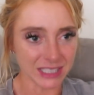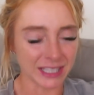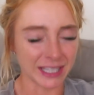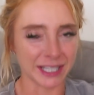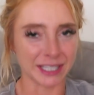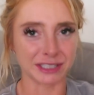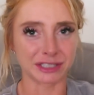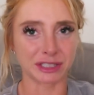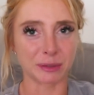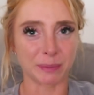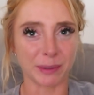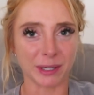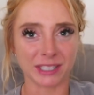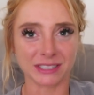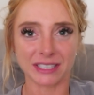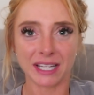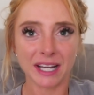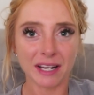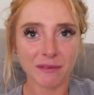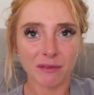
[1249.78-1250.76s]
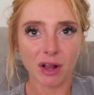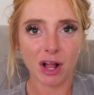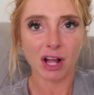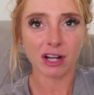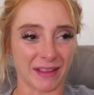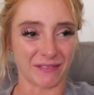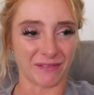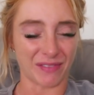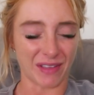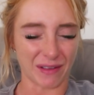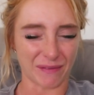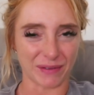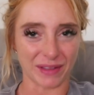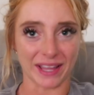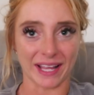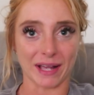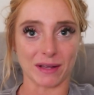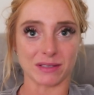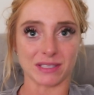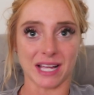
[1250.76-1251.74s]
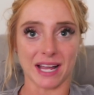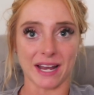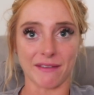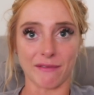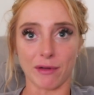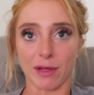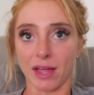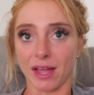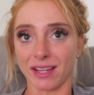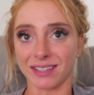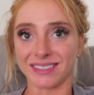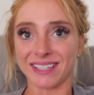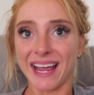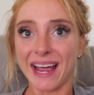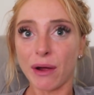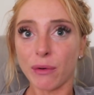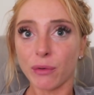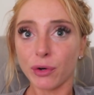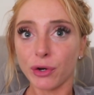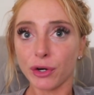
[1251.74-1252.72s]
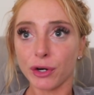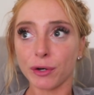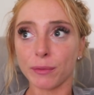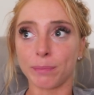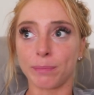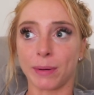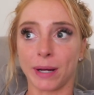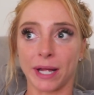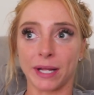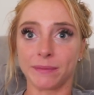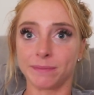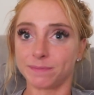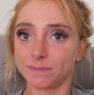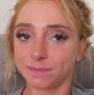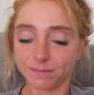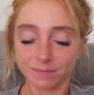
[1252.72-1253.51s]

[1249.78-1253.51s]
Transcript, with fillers: like a super exciting vlog. I, I feel like I was kind of a, a downer, but